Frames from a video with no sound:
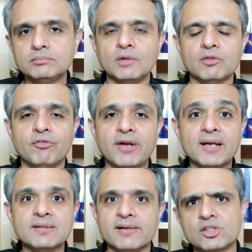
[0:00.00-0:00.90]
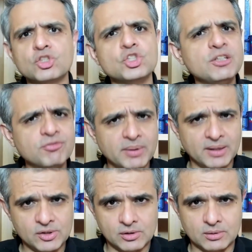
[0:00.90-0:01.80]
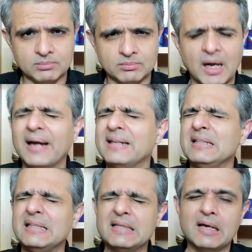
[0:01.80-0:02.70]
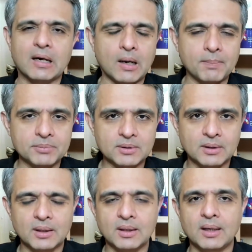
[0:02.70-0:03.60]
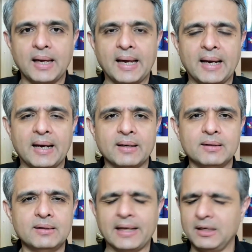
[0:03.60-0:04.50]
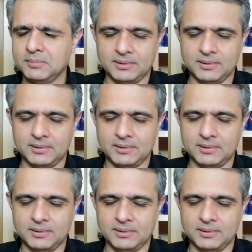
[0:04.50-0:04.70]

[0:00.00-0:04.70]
where there is a chief minister, highly corrupt and terrible.